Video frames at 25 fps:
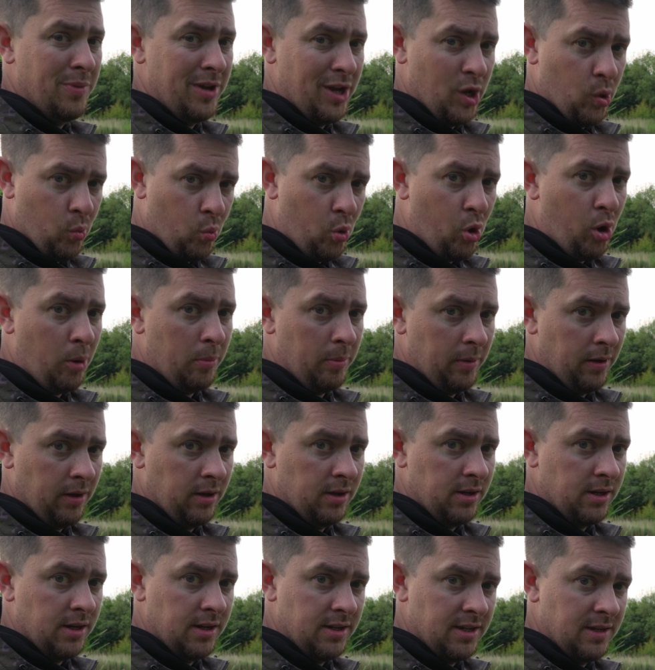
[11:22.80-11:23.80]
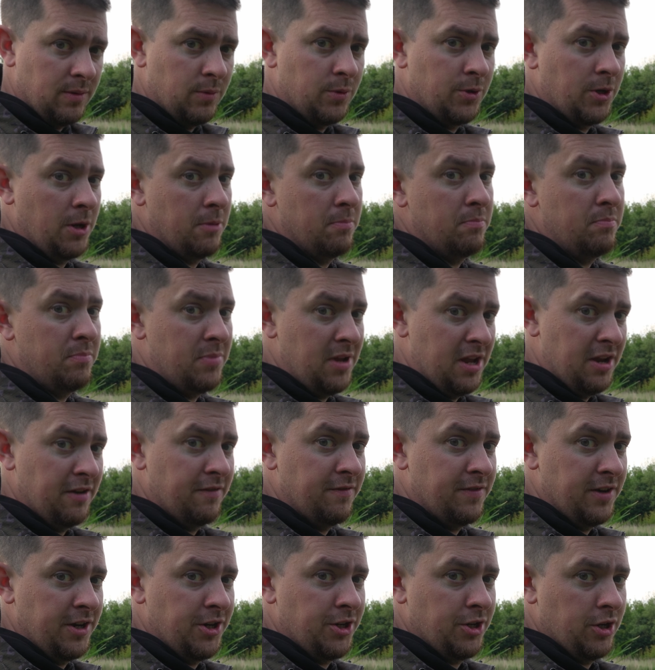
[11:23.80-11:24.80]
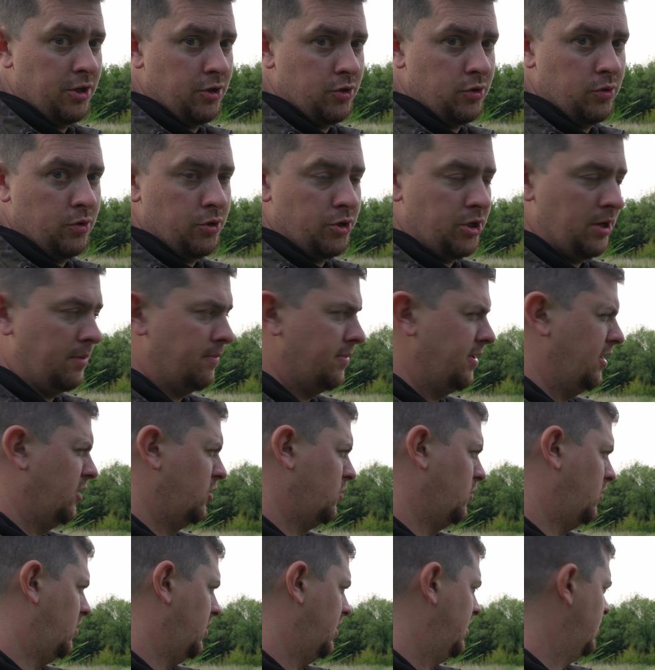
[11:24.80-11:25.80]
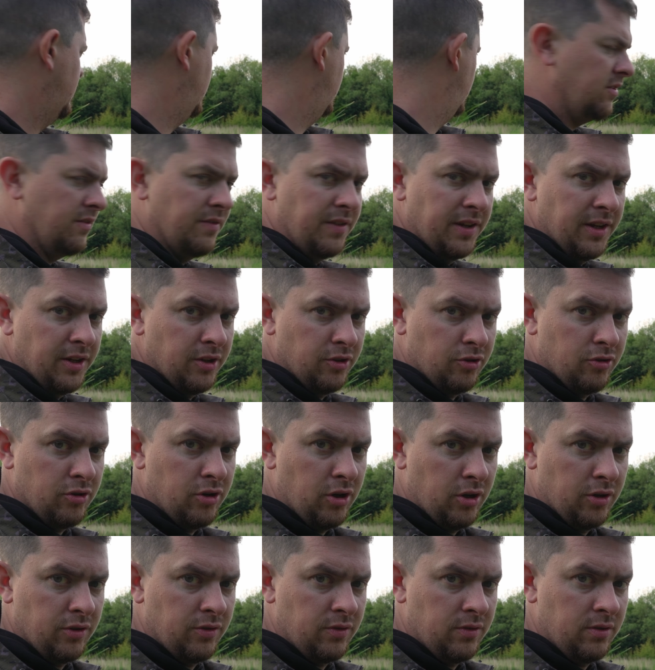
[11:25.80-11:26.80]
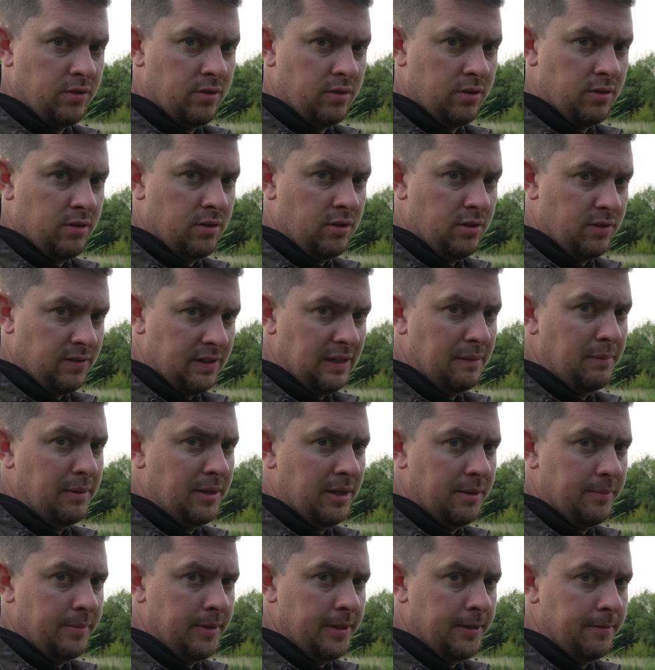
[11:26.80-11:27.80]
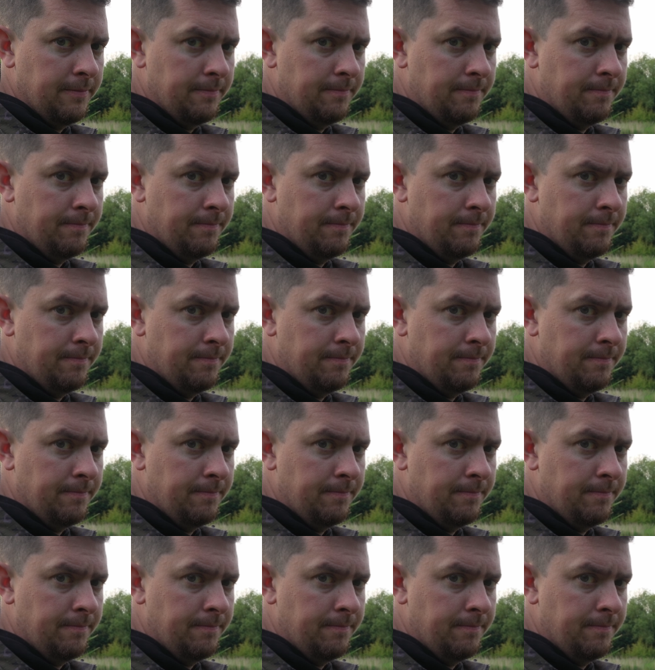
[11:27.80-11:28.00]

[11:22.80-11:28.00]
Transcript: be a whopper, because it was a big fish I saw jump out twice. Fingers crossed. You see me in a bit.